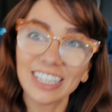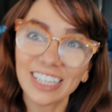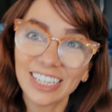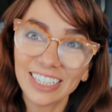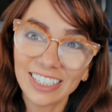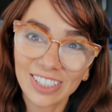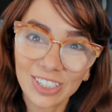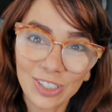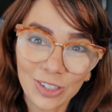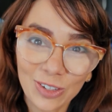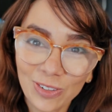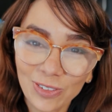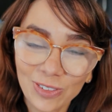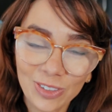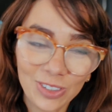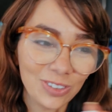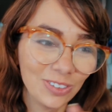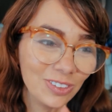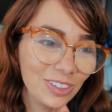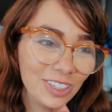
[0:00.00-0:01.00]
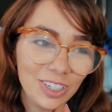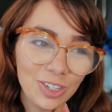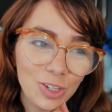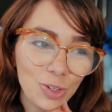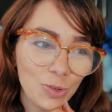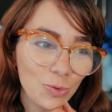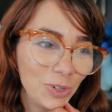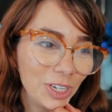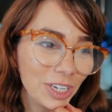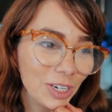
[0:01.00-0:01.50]
I told you,
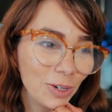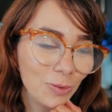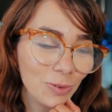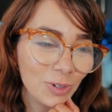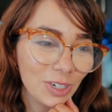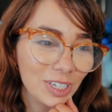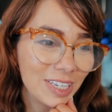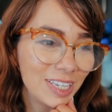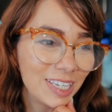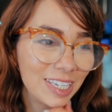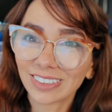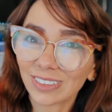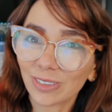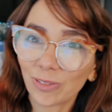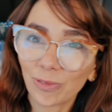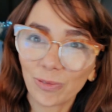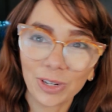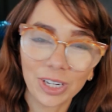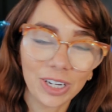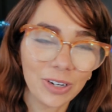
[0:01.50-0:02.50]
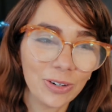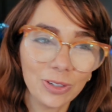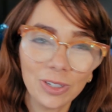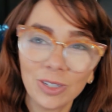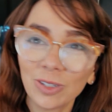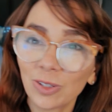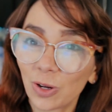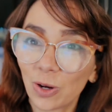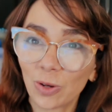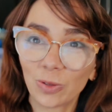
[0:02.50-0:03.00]
this week we
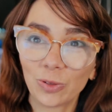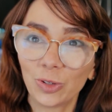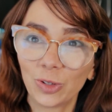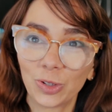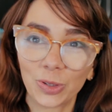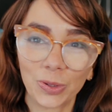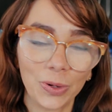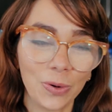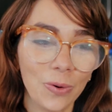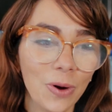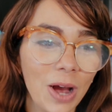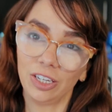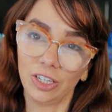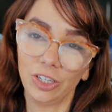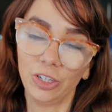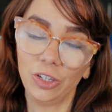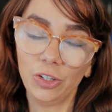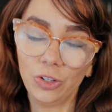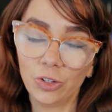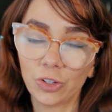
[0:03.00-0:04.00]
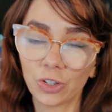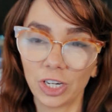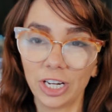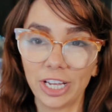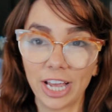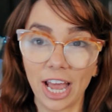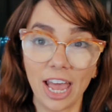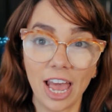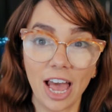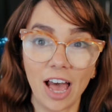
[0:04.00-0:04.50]
couldn't control.
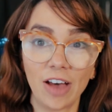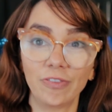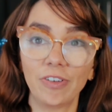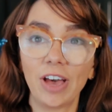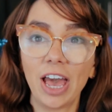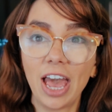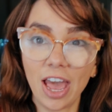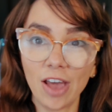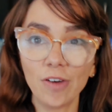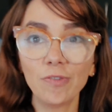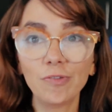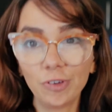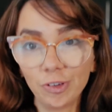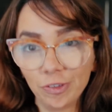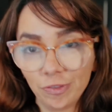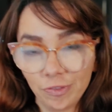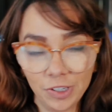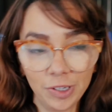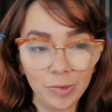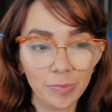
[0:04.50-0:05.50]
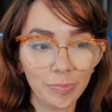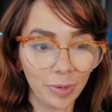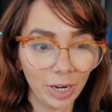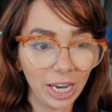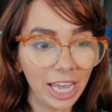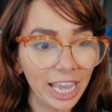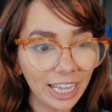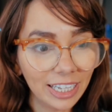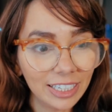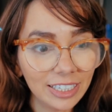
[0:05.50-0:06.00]
Usually I have everything
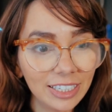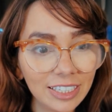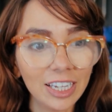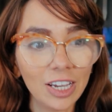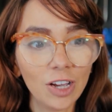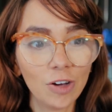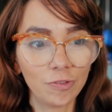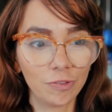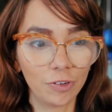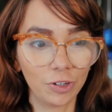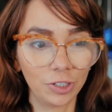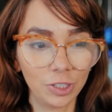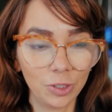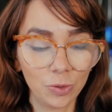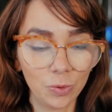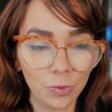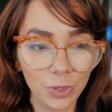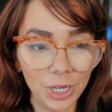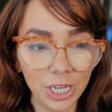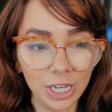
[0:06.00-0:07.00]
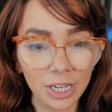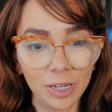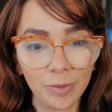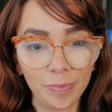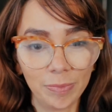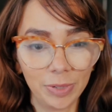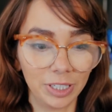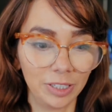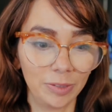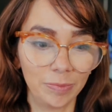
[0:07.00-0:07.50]
planned for the week,
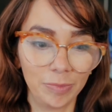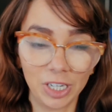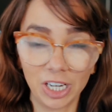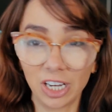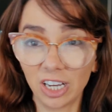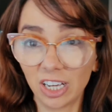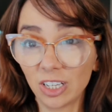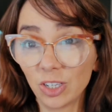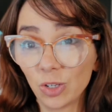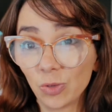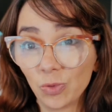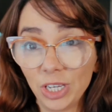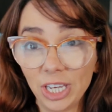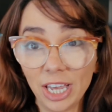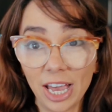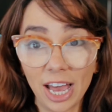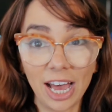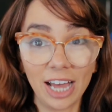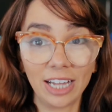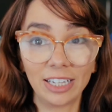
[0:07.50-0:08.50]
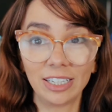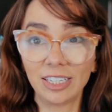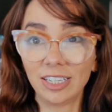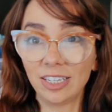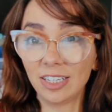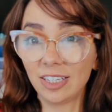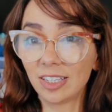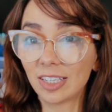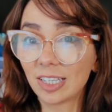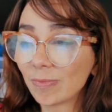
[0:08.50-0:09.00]
but because we had
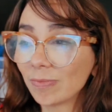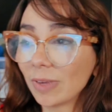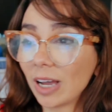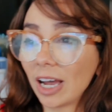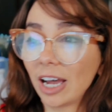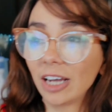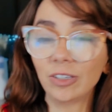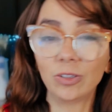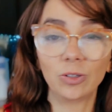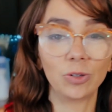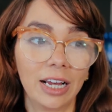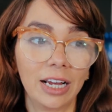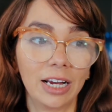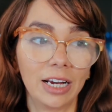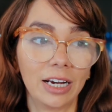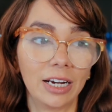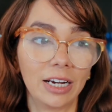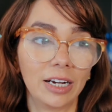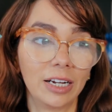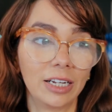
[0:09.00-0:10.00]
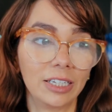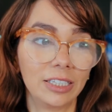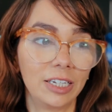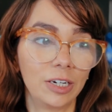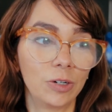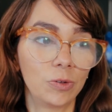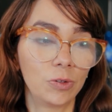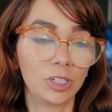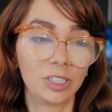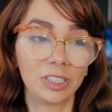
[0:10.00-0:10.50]
these,
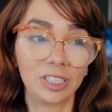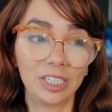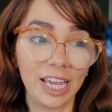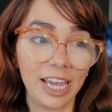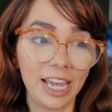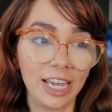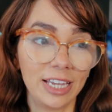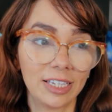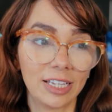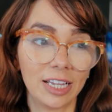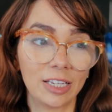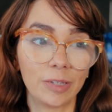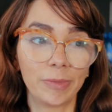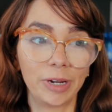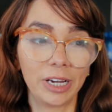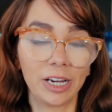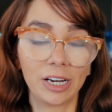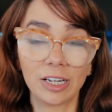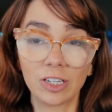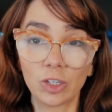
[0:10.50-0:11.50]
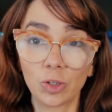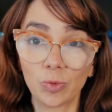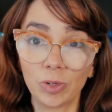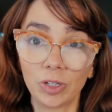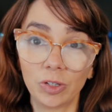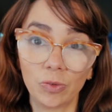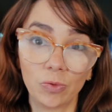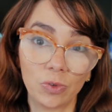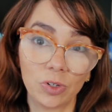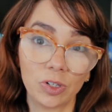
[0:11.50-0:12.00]
there were days that my
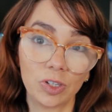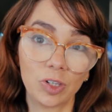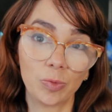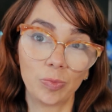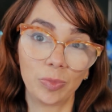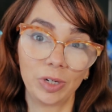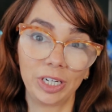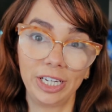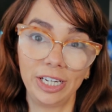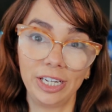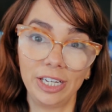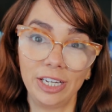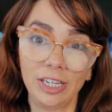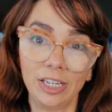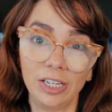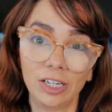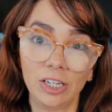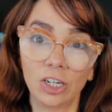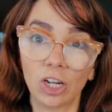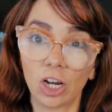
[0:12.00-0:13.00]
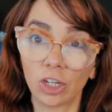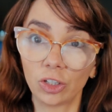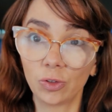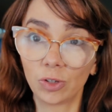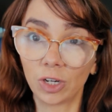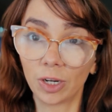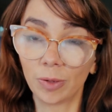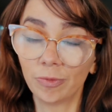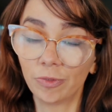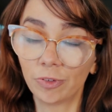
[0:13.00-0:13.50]
husband was planning not to
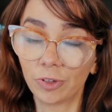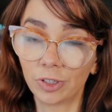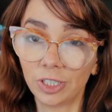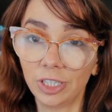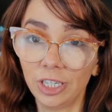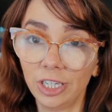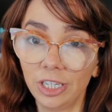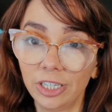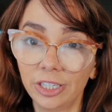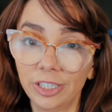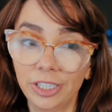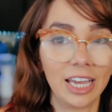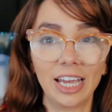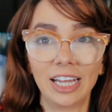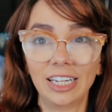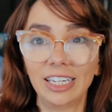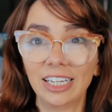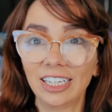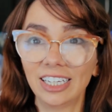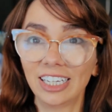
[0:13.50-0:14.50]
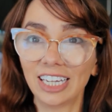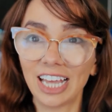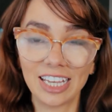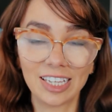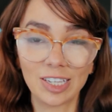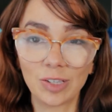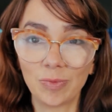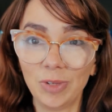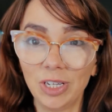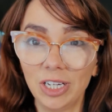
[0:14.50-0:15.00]
come for dinner, and then
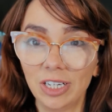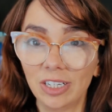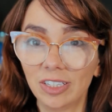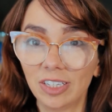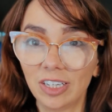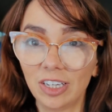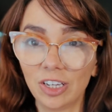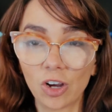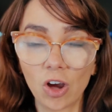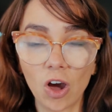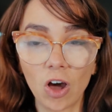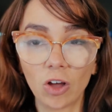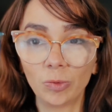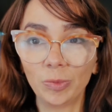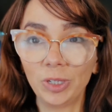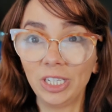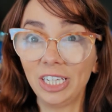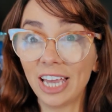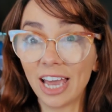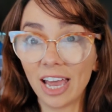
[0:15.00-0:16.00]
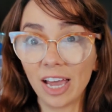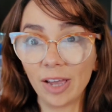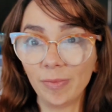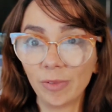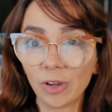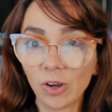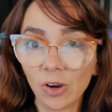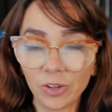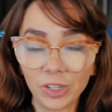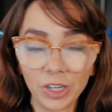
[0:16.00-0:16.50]
last minute he called me, yeah,
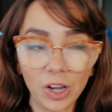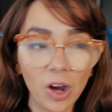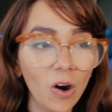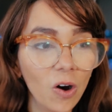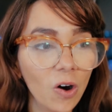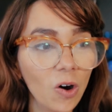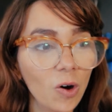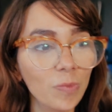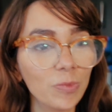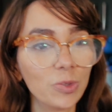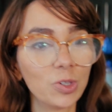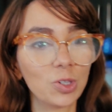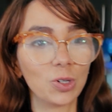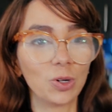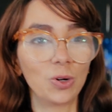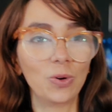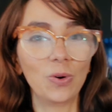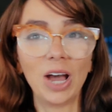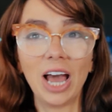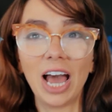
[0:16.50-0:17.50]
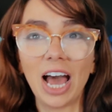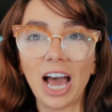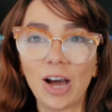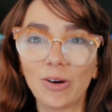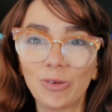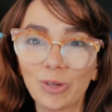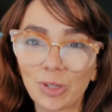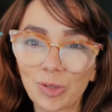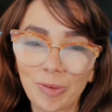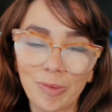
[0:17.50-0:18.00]
I'm going home. So I
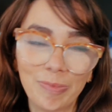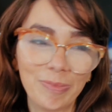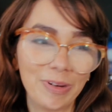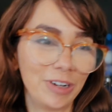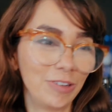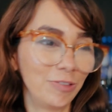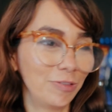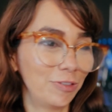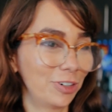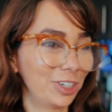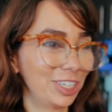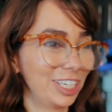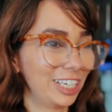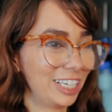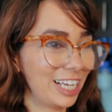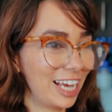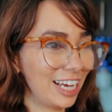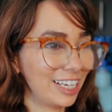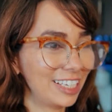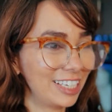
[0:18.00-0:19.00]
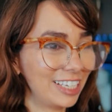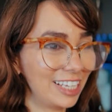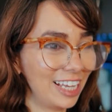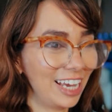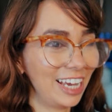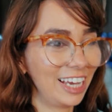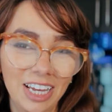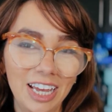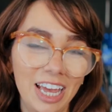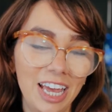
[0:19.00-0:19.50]
was preparing for the next
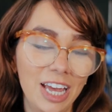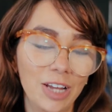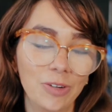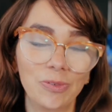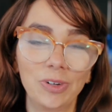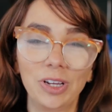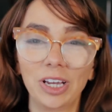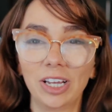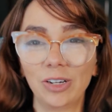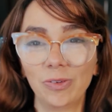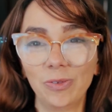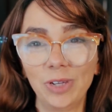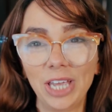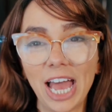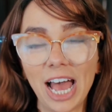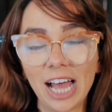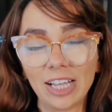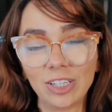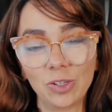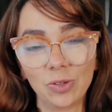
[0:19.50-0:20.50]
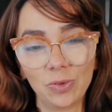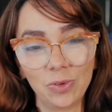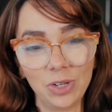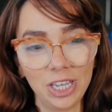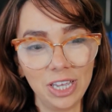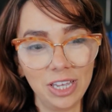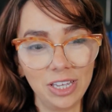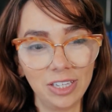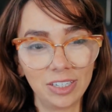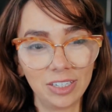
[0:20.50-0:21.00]
day, and we had to
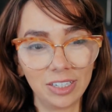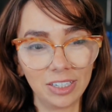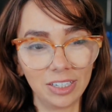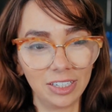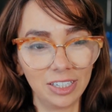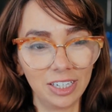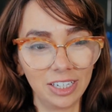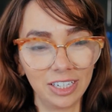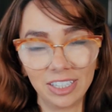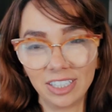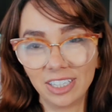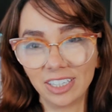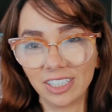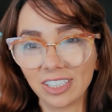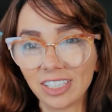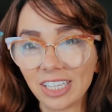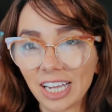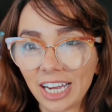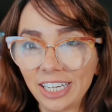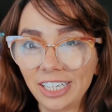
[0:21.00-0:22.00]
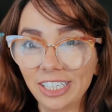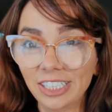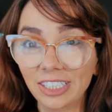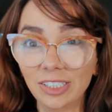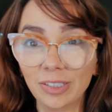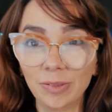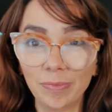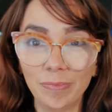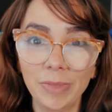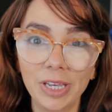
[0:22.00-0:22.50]
eat the entire
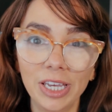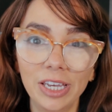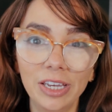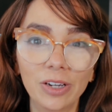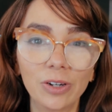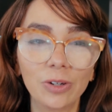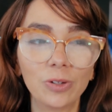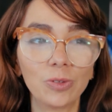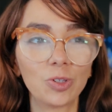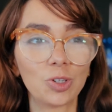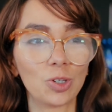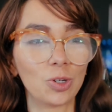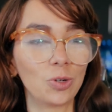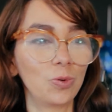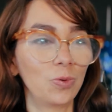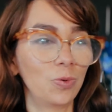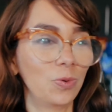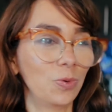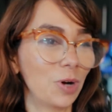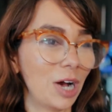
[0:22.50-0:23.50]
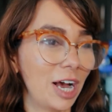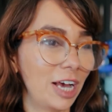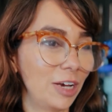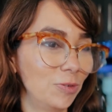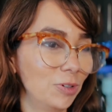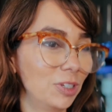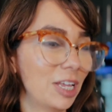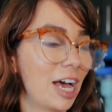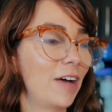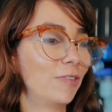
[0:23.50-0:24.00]
meal, so I
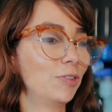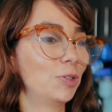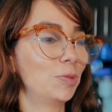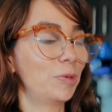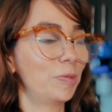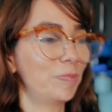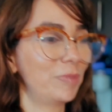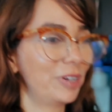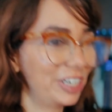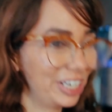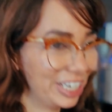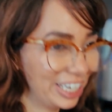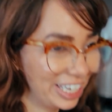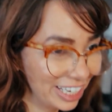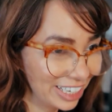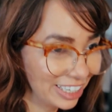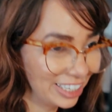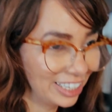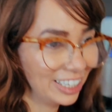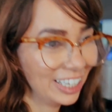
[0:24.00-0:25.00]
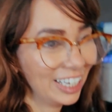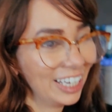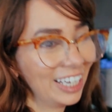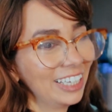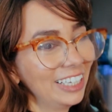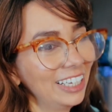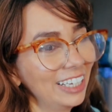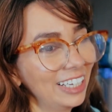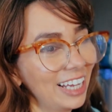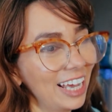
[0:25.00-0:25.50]
would have to prepare again
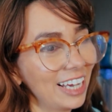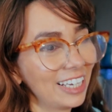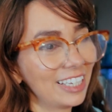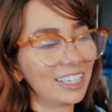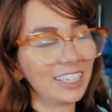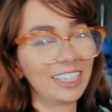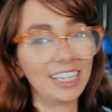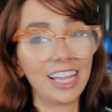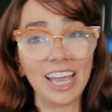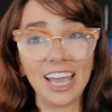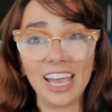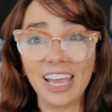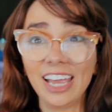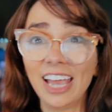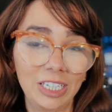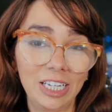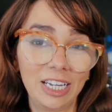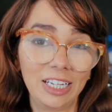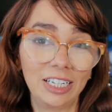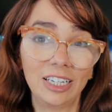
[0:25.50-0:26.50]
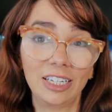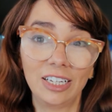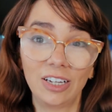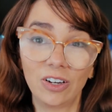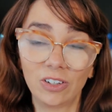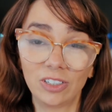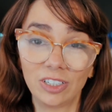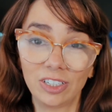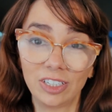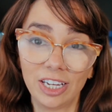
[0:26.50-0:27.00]
the next day, and then the
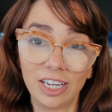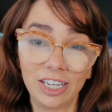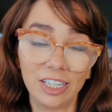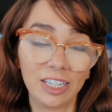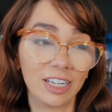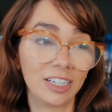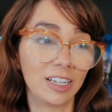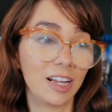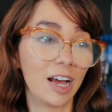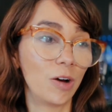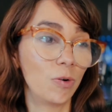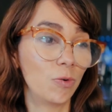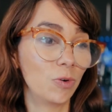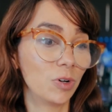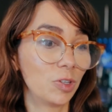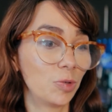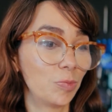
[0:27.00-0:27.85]
other day that I was